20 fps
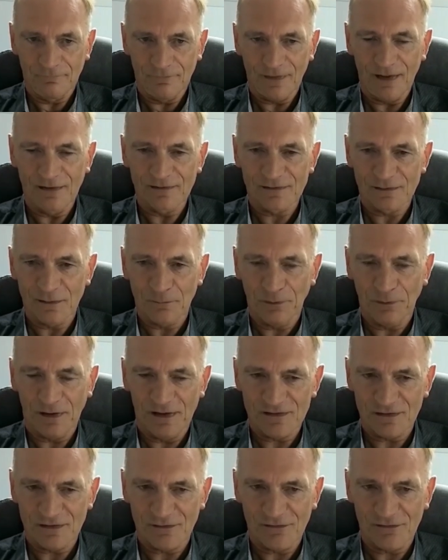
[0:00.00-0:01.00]
Thanks, a
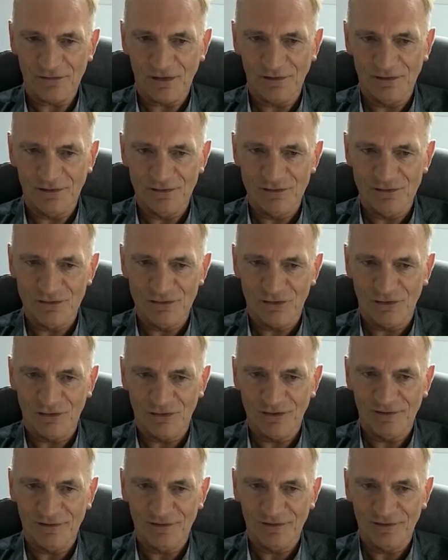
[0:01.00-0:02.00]
pleasure. Thoroughly
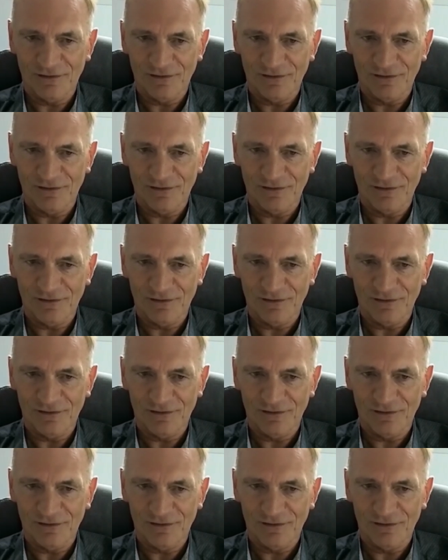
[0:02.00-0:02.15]
enjoyed it.